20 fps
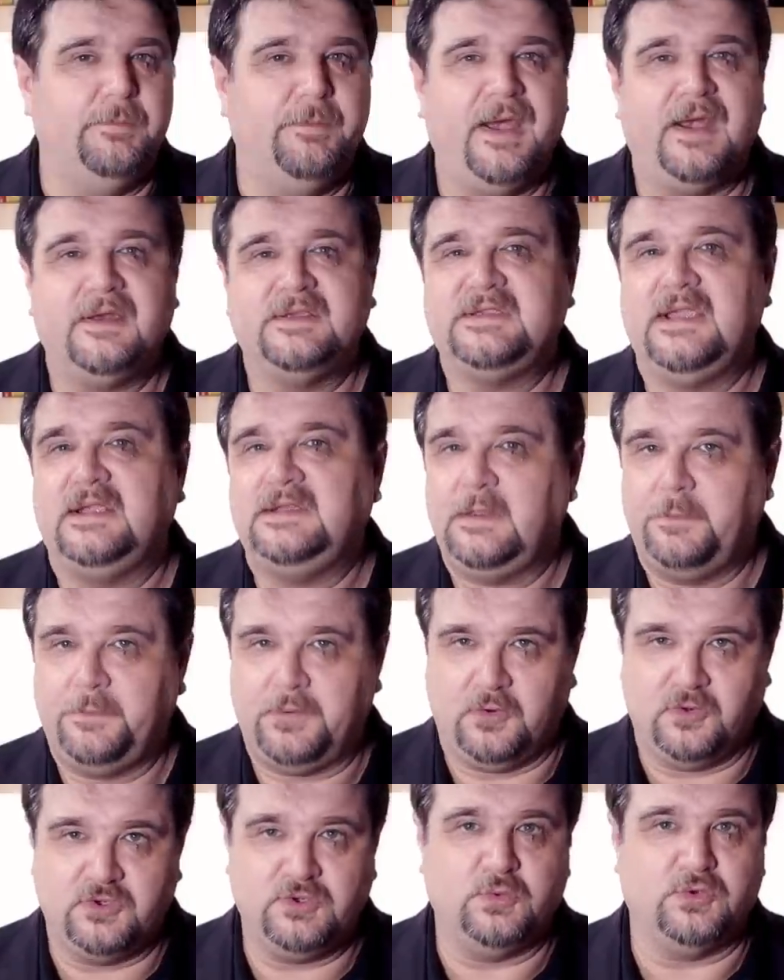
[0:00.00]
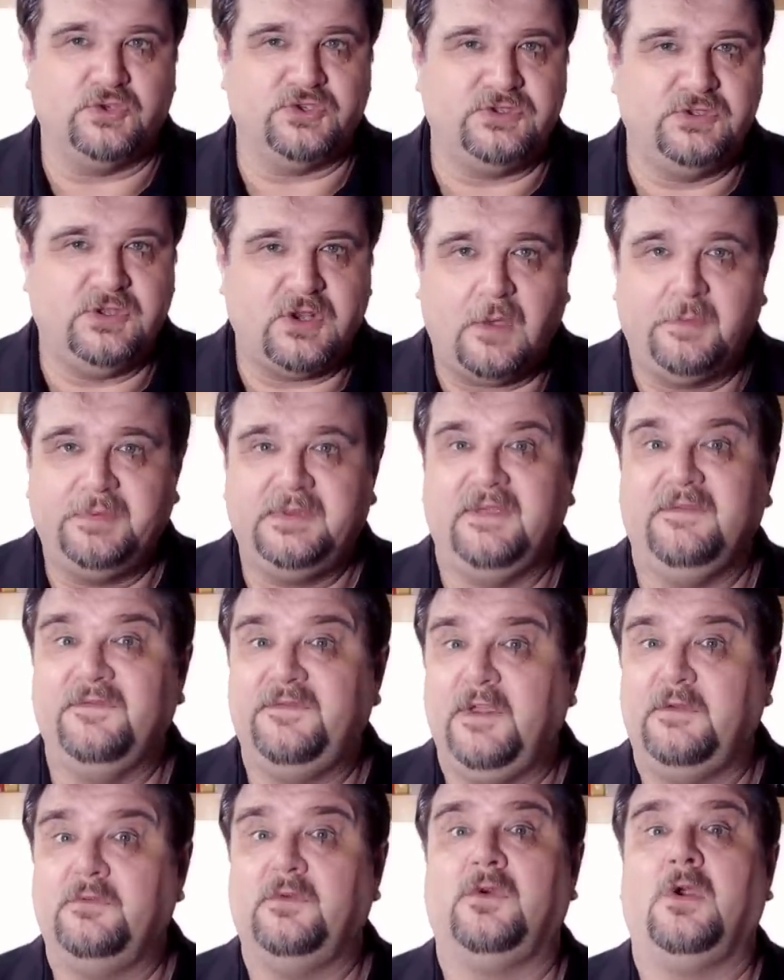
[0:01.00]
the Parasite approach was dropped in
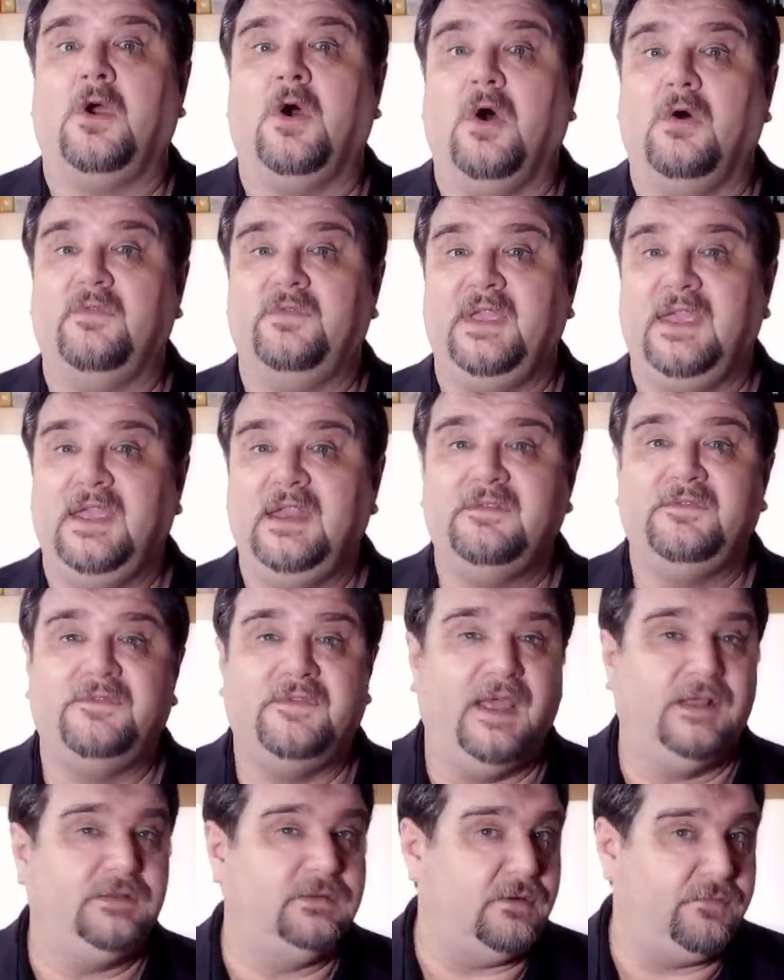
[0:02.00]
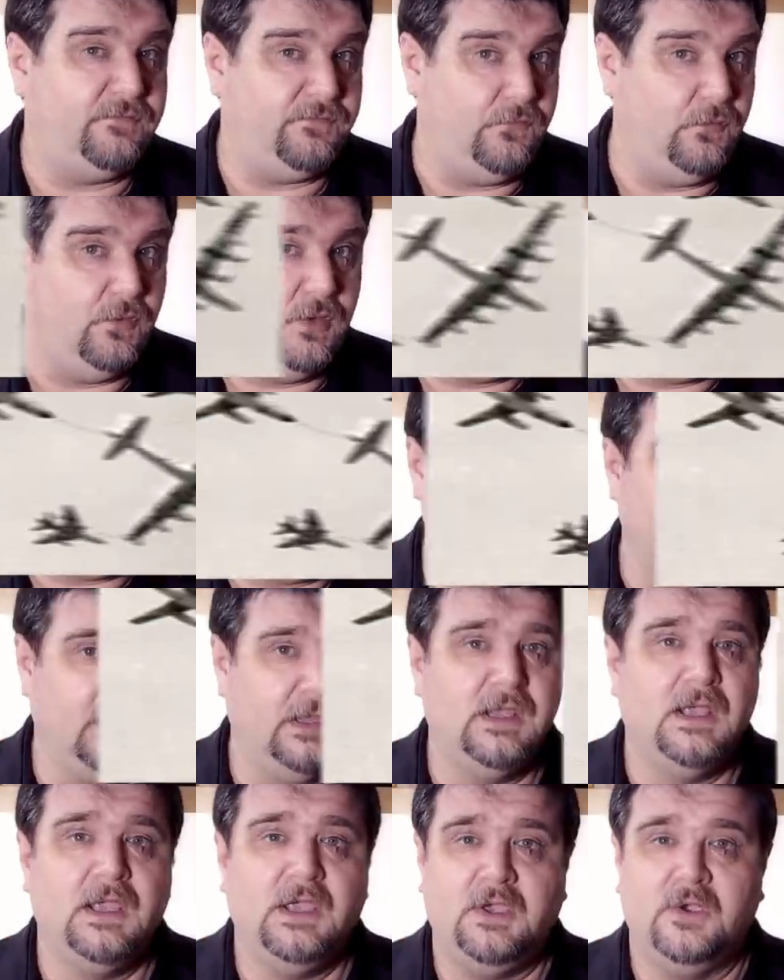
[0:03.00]
favor of in-flight refueling
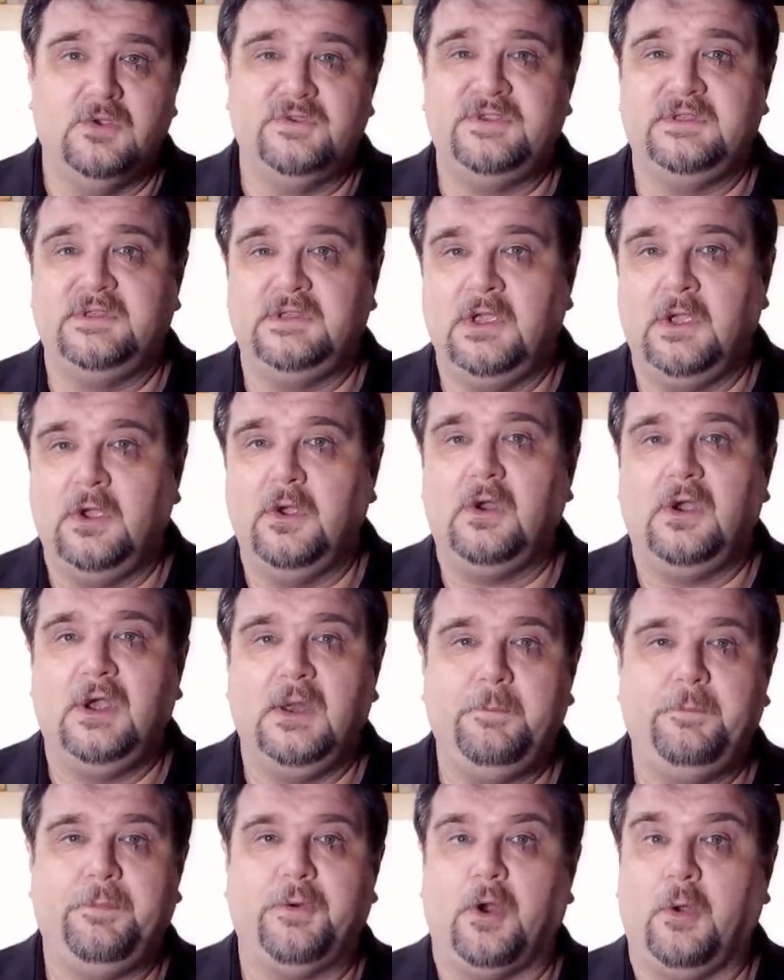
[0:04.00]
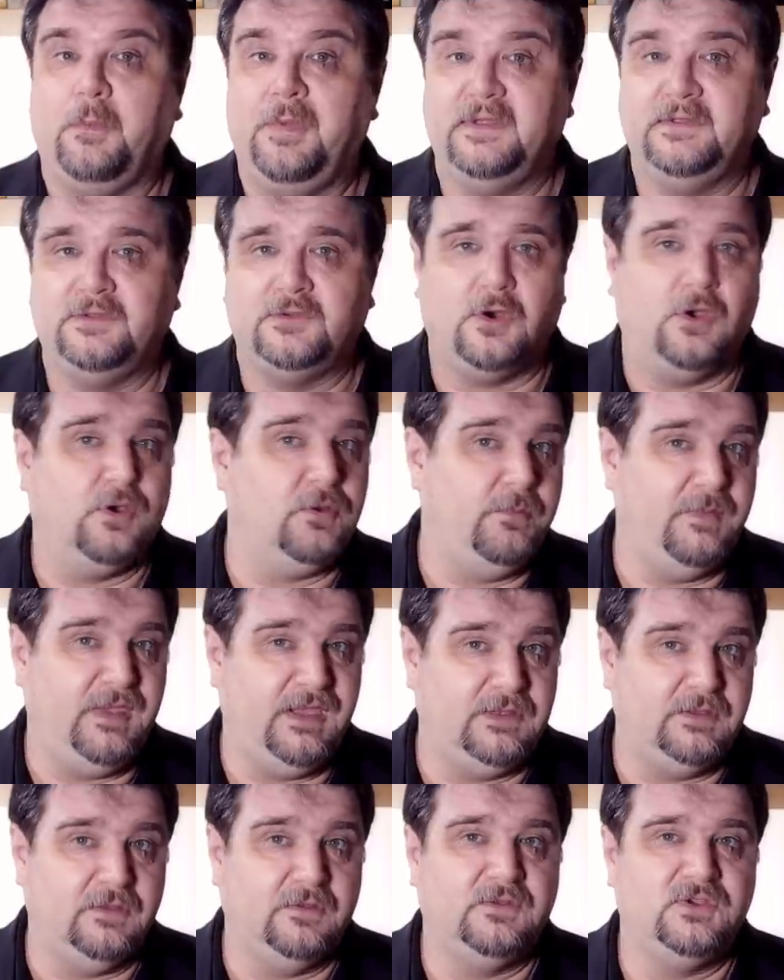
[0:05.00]
using the early probe and drag
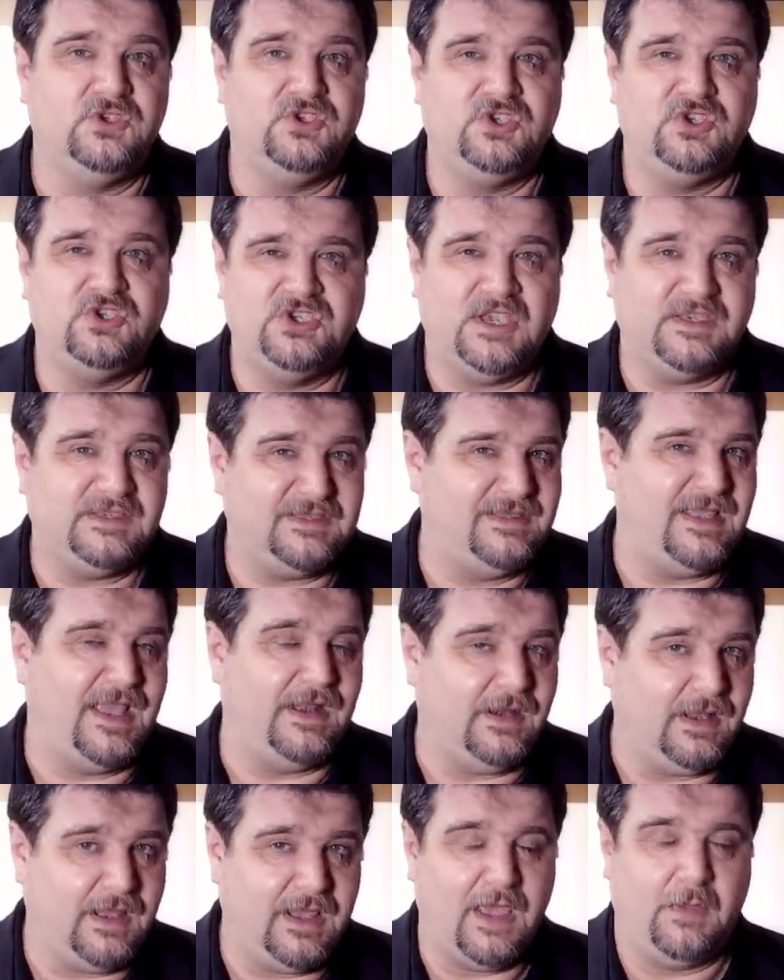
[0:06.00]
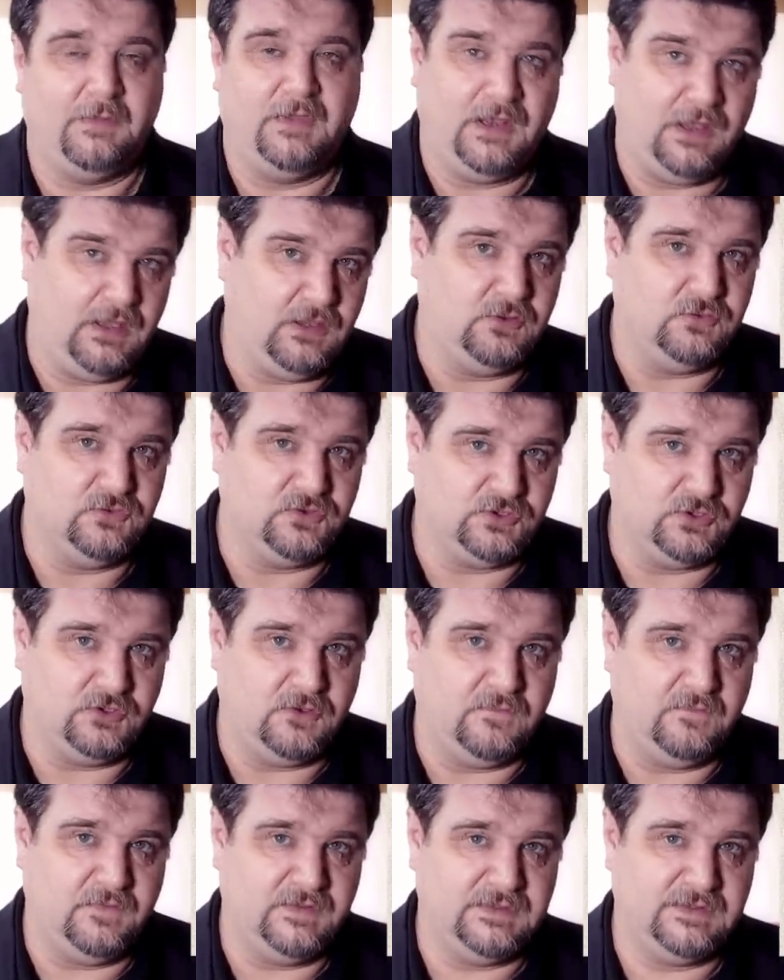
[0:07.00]
method just then coming into
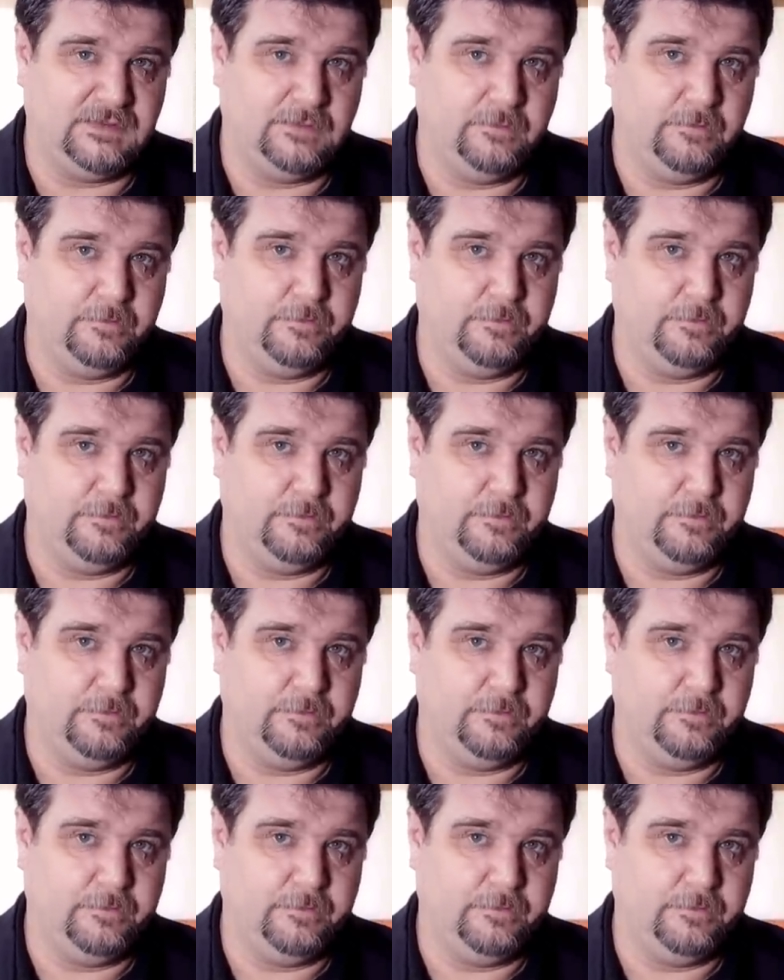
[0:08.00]
service.